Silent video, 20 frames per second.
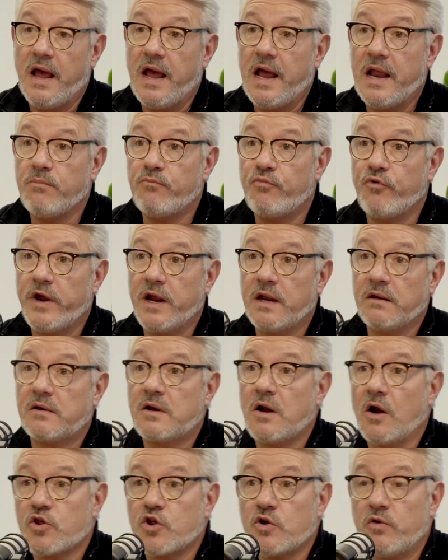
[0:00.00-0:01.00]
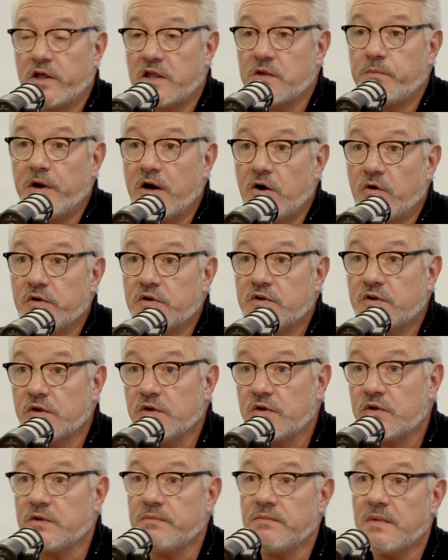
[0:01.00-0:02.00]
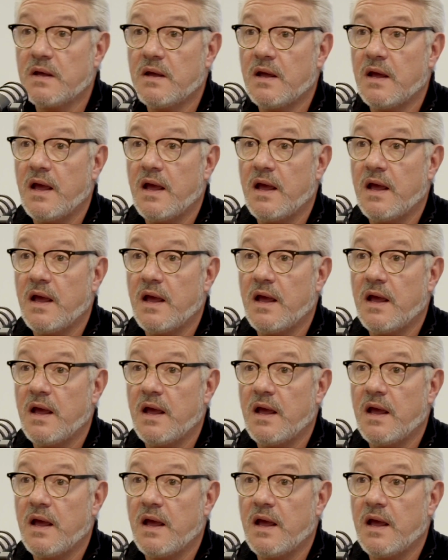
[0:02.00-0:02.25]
and bring cultural experiences,